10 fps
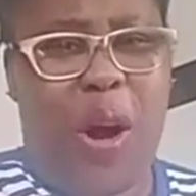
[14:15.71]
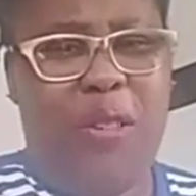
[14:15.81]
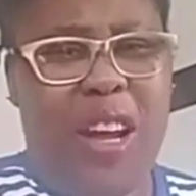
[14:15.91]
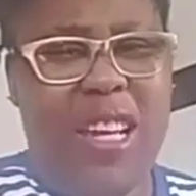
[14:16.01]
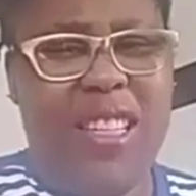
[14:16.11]

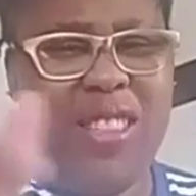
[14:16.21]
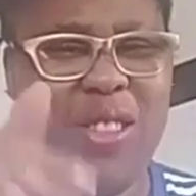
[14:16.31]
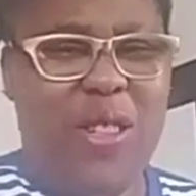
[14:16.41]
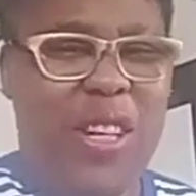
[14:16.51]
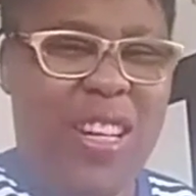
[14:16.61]
All right?
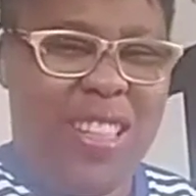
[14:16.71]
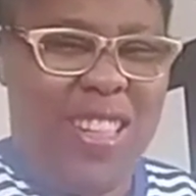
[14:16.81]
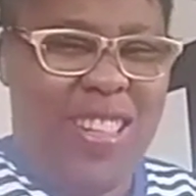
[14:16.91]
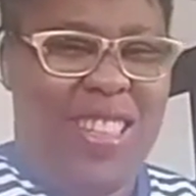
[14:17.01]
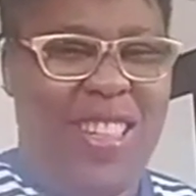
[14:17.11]
So
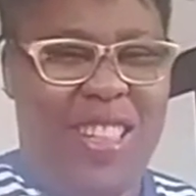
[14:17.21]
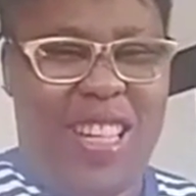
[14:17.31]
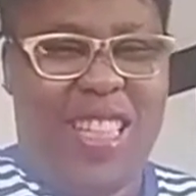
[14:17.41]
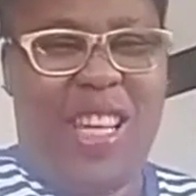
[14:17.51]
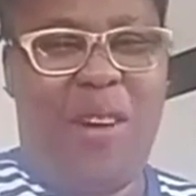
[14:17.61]
until
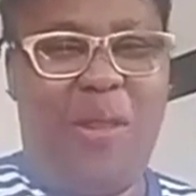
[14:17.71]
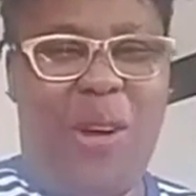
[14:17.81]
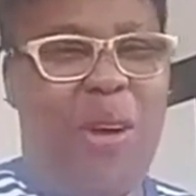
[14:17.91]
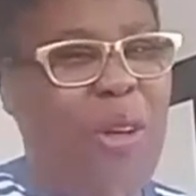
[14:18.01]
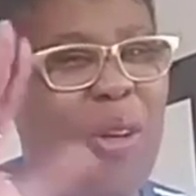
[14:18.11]
next time,
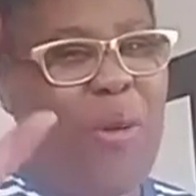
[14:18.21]
y'all.